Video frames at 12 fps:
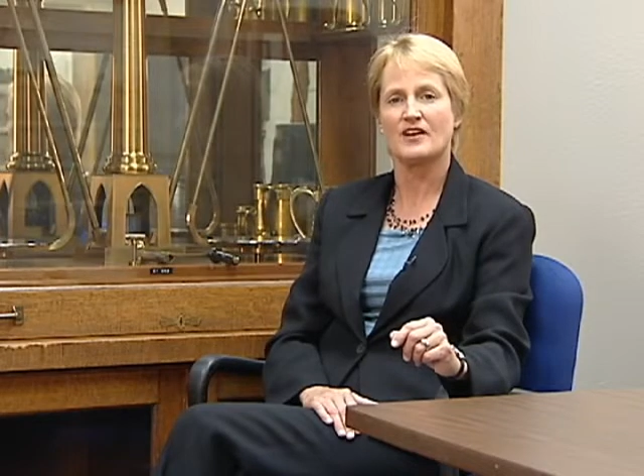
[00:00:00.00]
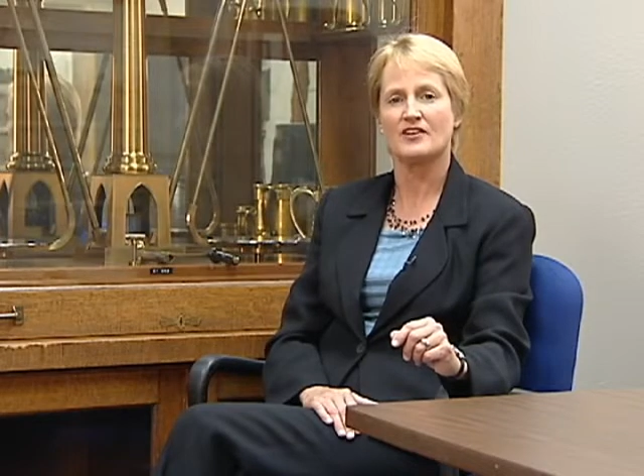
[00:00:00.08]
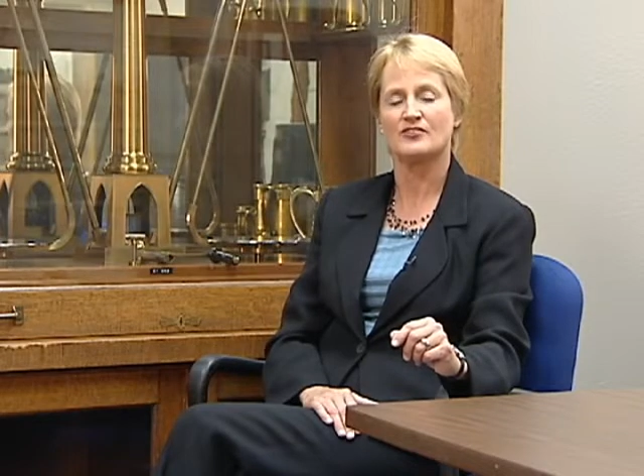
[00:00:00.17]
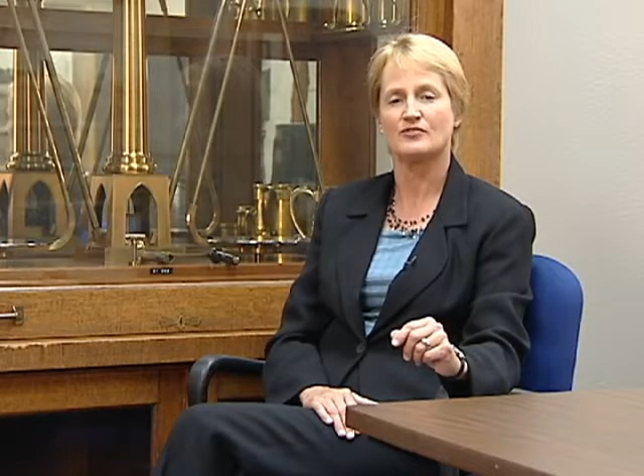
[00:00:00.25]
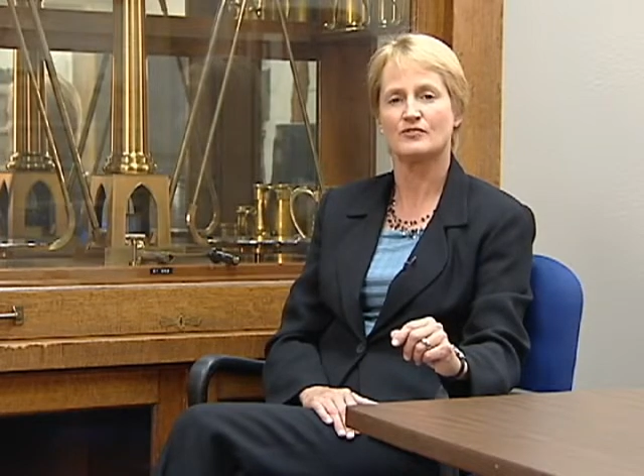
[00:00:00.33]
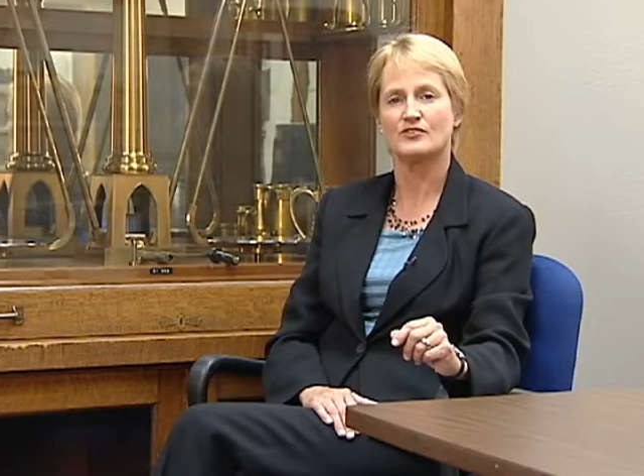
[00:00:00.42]

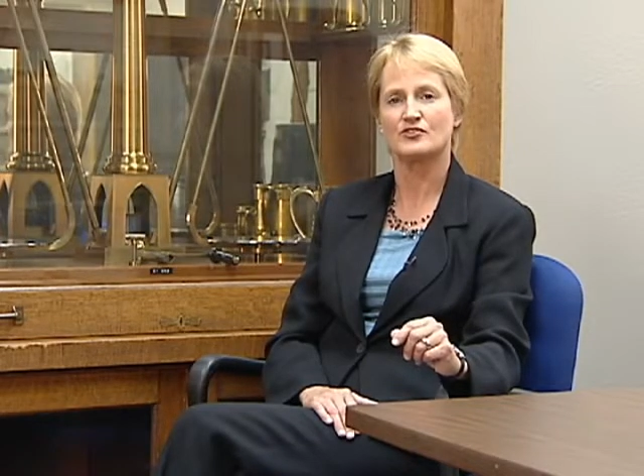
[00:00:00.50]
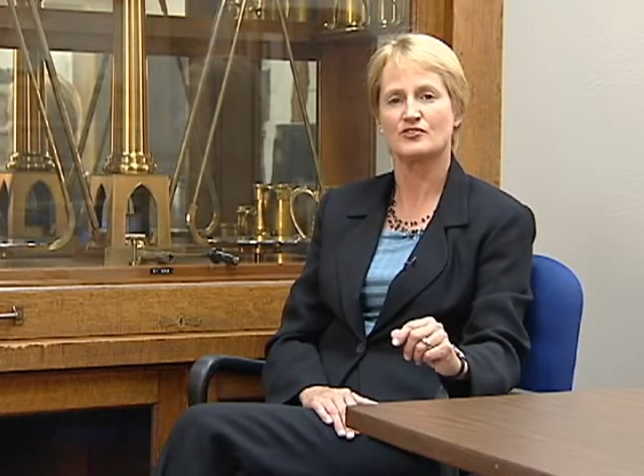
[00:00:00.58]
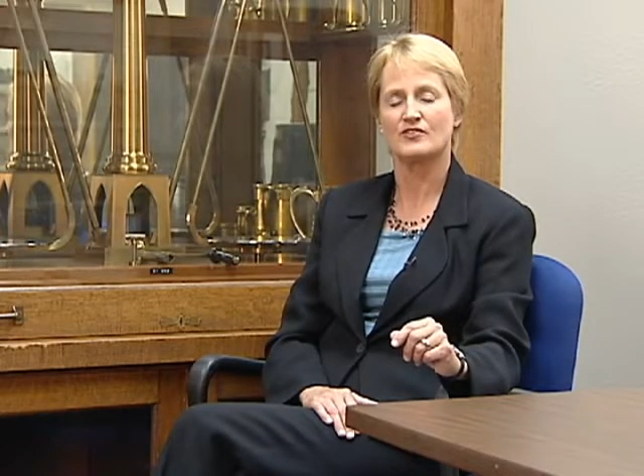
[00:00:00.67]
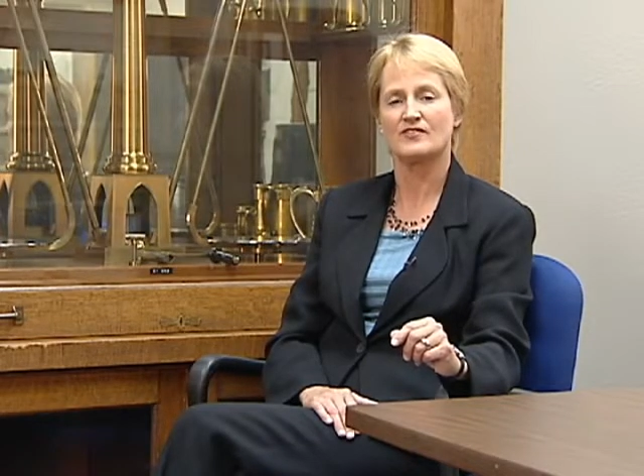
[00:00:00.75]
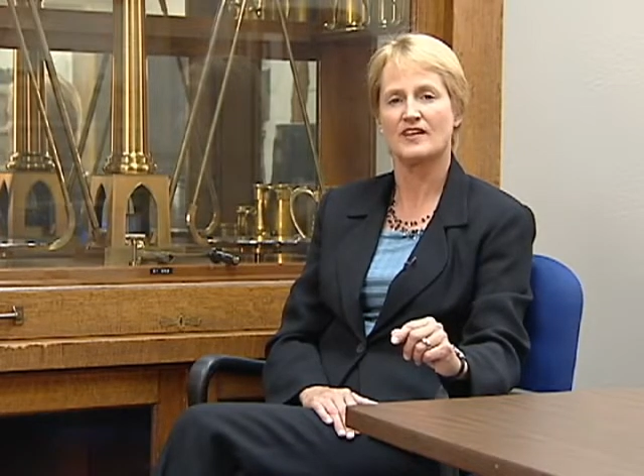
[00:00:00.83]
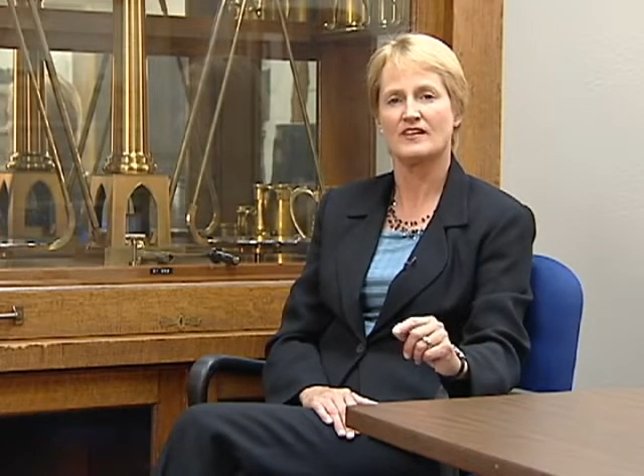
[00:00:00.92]
and to
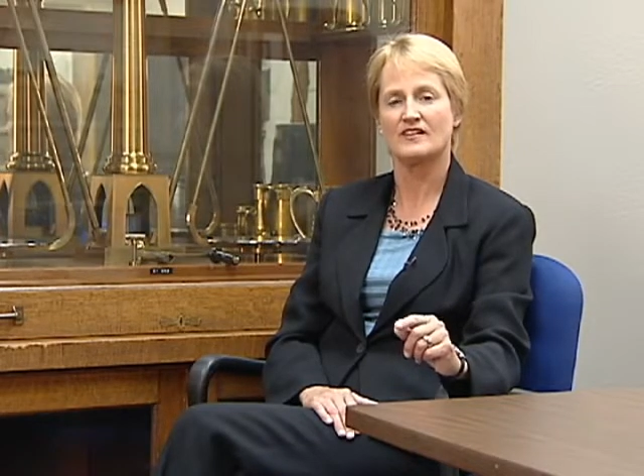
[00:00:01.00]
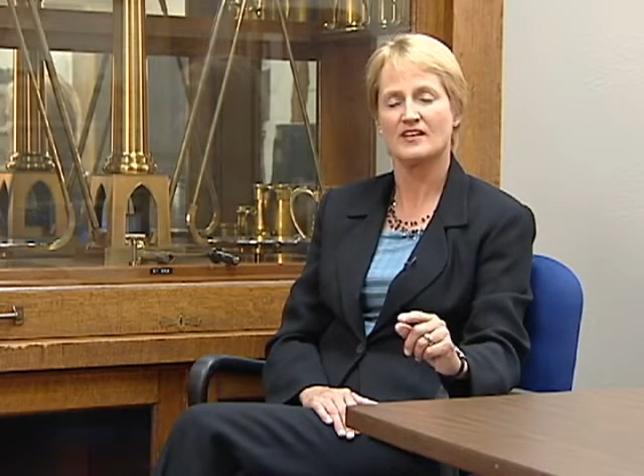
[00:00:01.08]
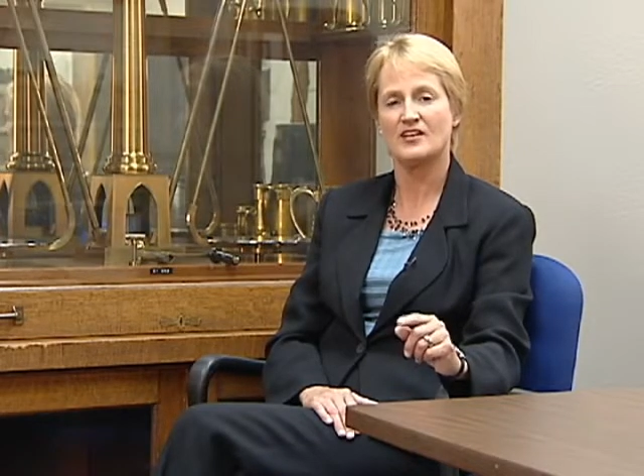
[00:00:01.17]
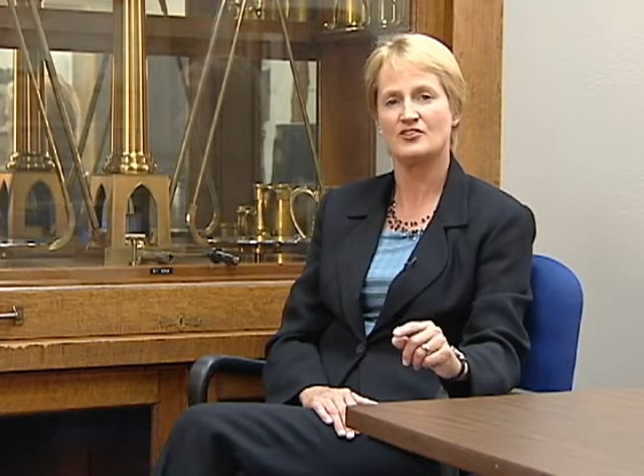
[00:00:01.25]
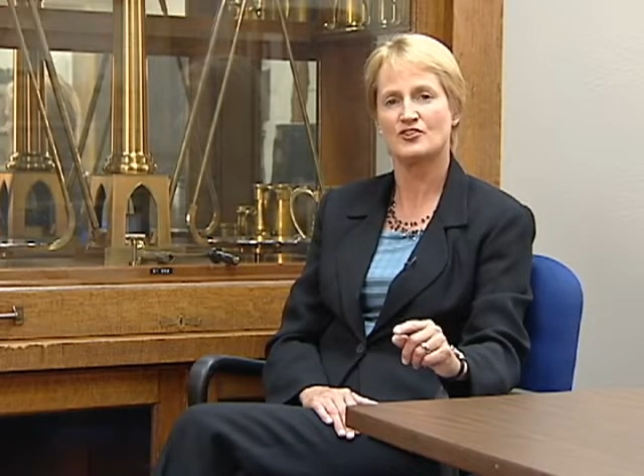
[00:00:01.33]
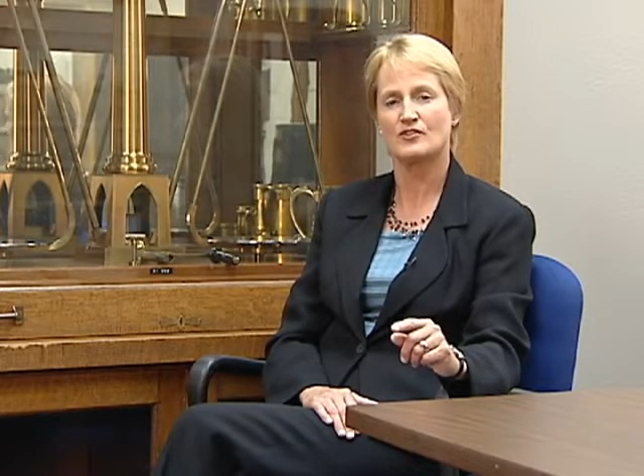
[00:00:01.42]
ensure that in each